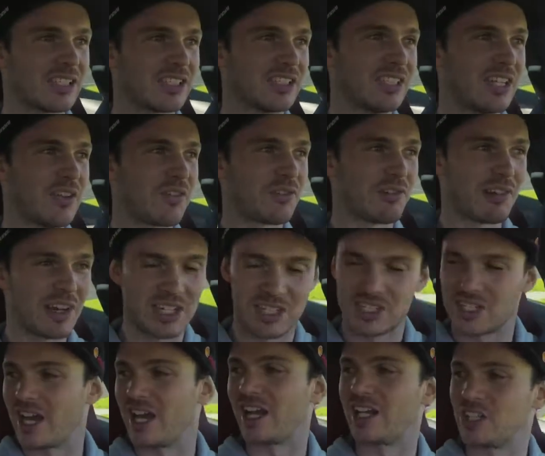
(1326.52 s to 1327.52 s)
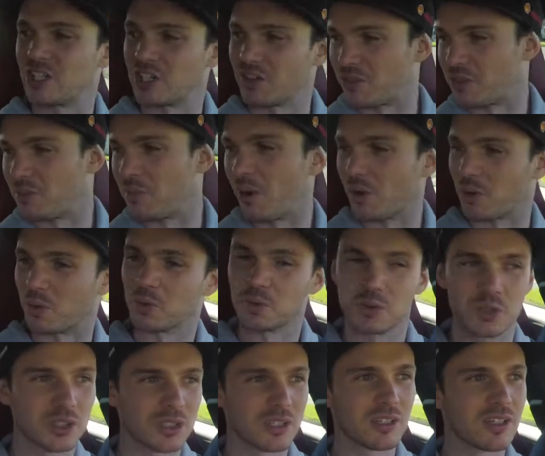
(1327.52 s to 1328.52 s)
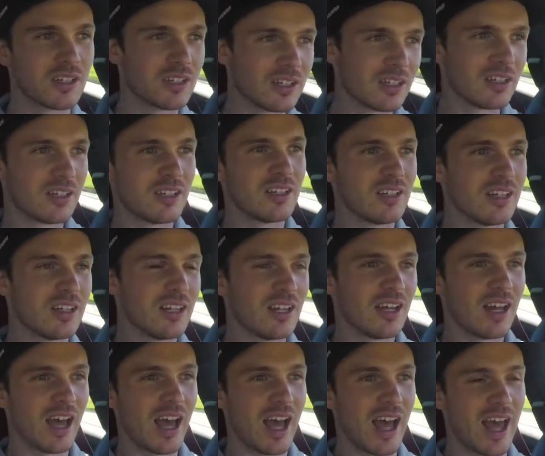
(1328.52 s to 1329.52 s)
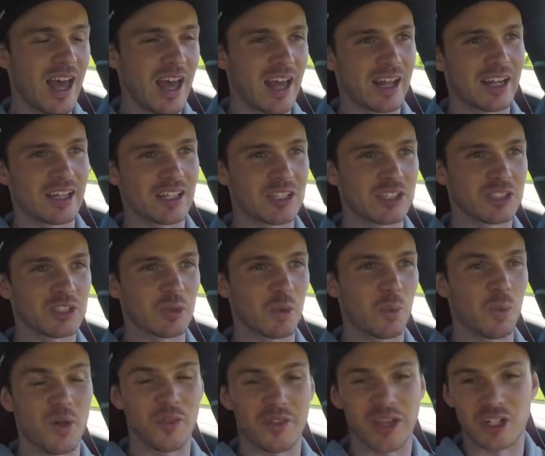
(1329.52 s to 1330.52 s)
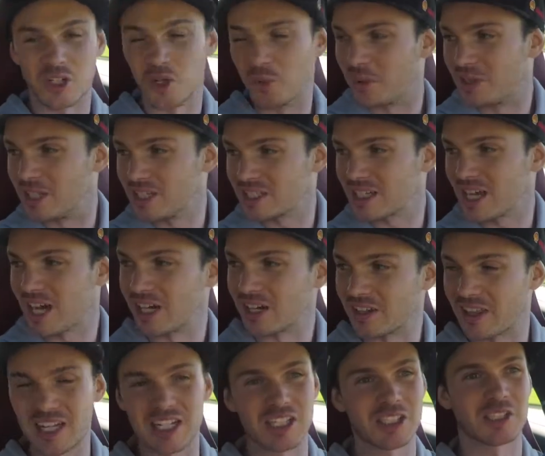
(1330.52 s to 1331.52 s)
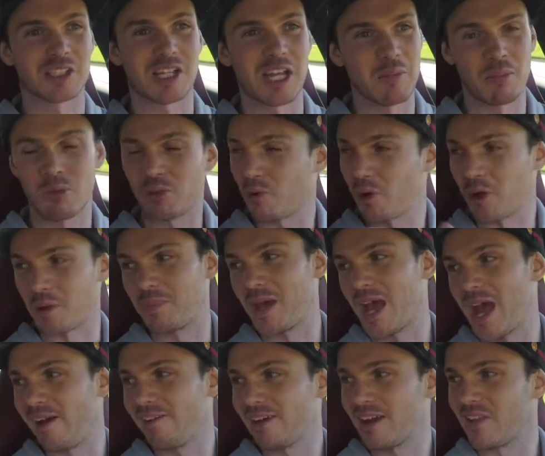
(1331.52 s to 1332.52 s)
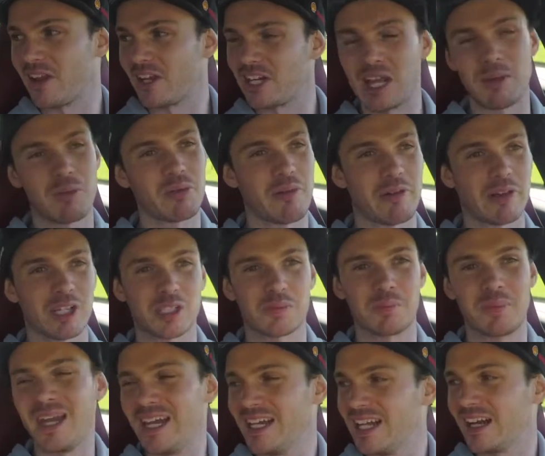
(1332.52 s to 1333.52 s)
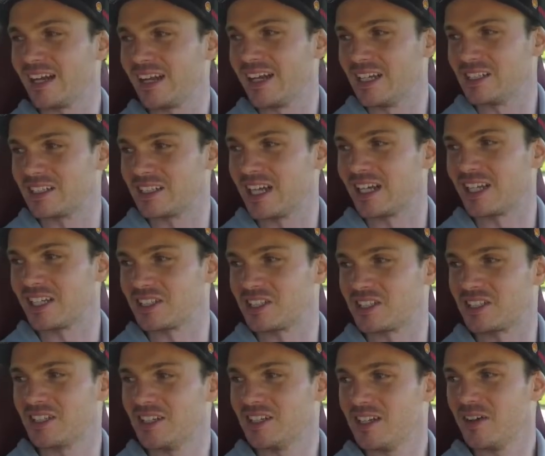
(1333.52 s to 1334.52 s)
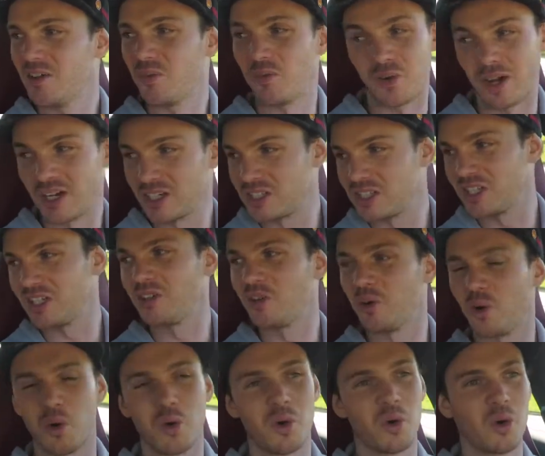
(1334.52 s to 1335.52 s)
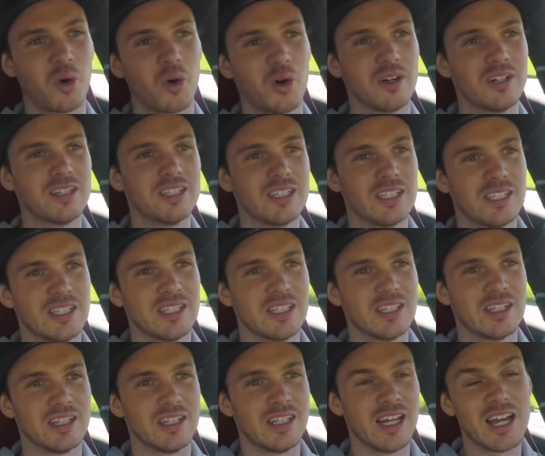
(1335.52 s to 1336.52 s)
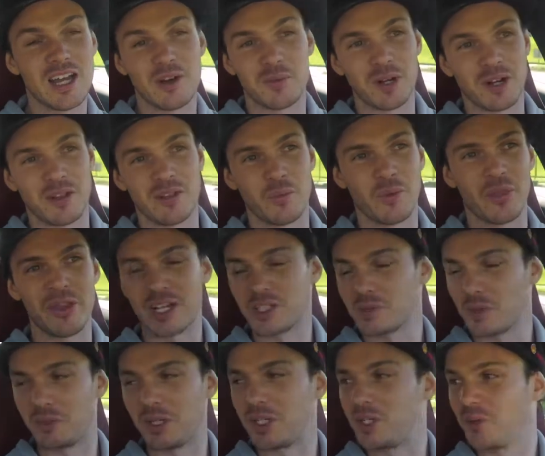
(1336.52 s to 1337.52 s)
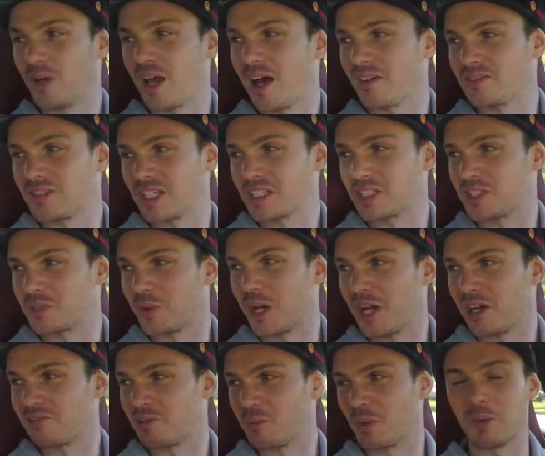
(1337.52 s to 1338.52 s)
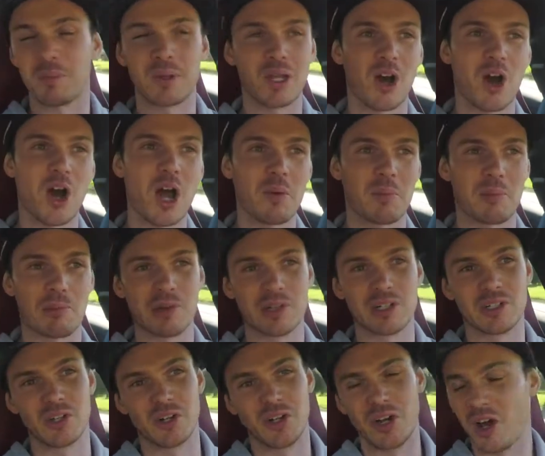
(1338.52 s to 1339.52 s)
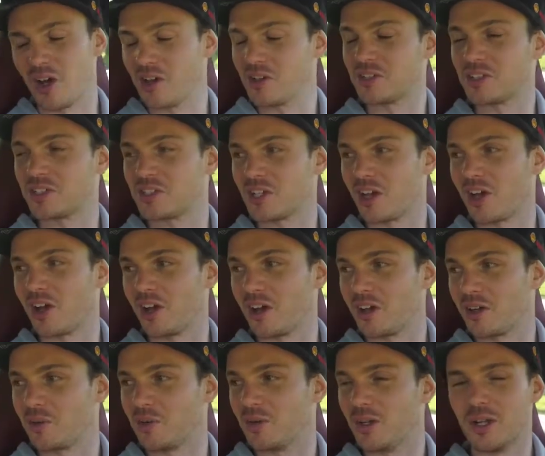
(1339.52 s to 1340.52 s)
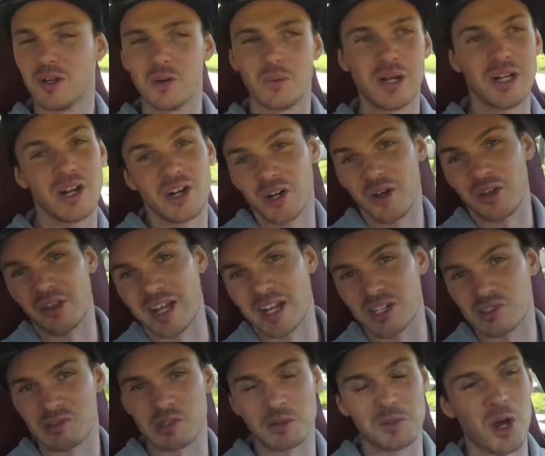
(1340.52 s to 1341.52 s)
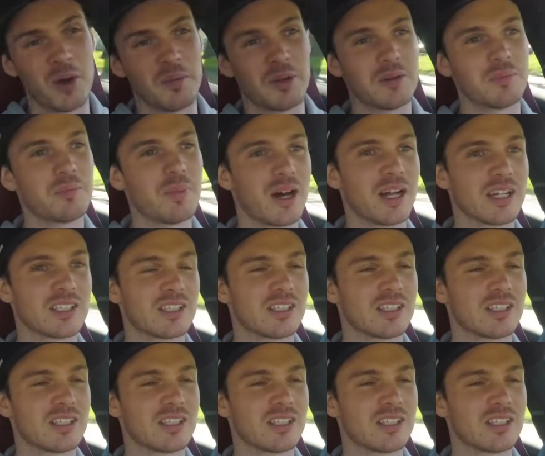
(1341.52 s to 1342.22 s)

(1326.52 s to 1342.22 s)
differentiation of the models, and what they do with this car. Do they just keep throwing power at it? They keep throwing speed at it? Is that its function? Or, will the next one be 2.5 seconds to 100? Will it be hybrid? Who knows? So we don't know the answer at the moment, but